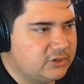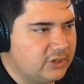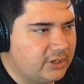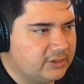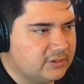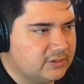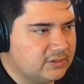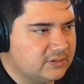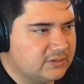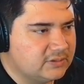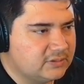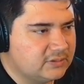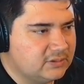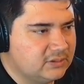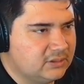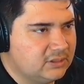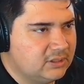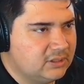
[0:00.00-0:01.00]

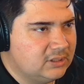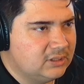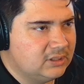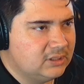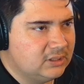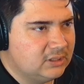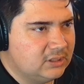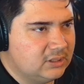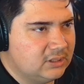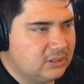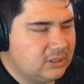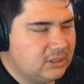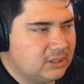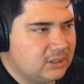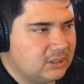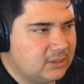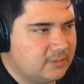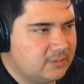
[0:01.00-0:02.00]
changes,
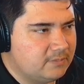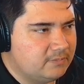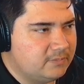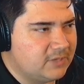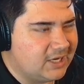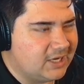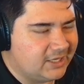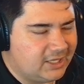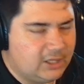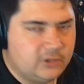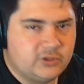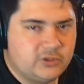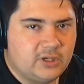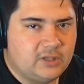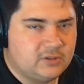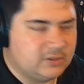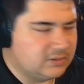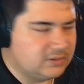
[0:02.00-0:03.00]
not key
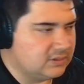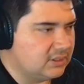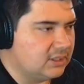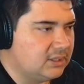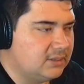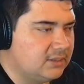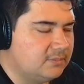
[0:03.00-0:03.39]
changes,